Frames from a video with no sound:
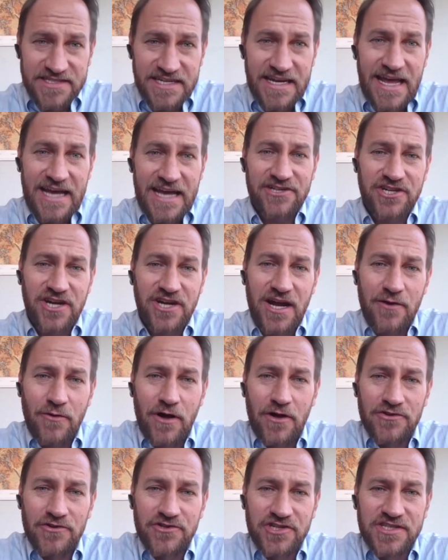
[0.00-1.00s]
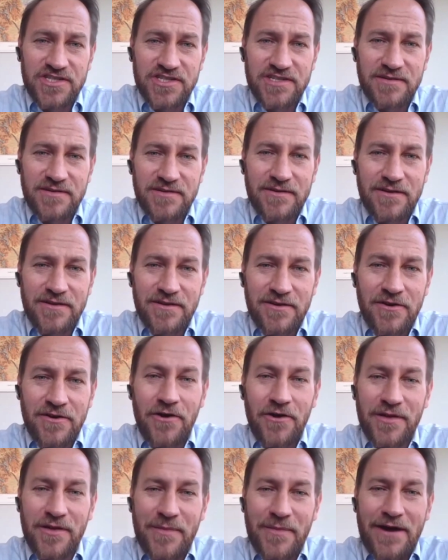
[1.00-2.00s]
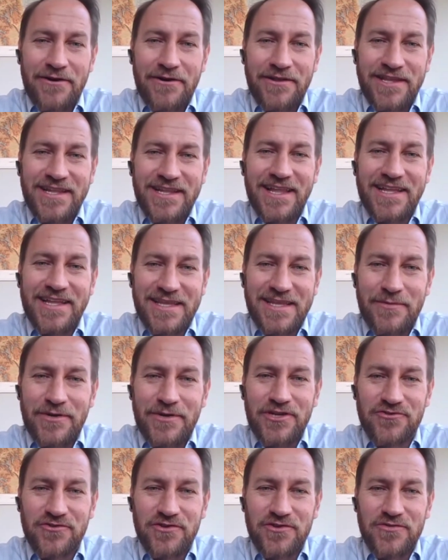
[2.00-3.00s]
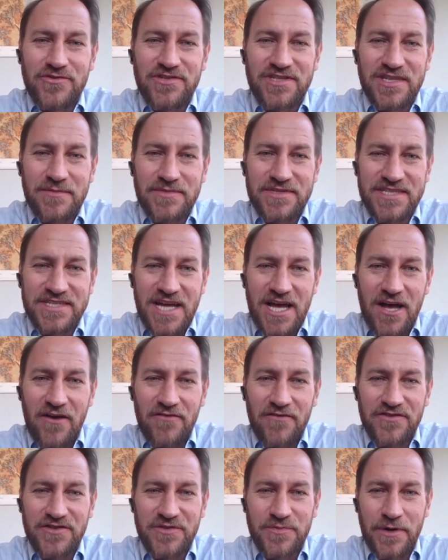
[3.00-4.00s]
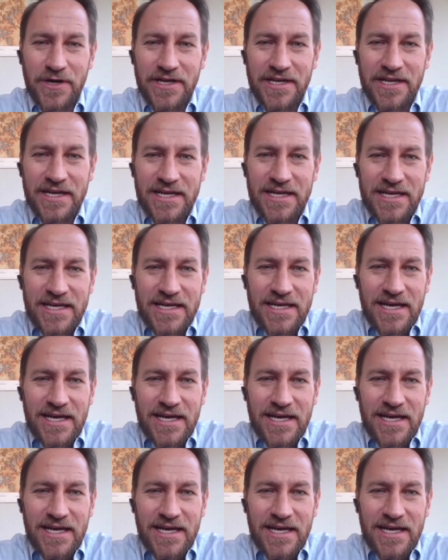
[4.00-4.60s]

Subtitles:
And actually, I'll just call them out and then let them introduce themselves. But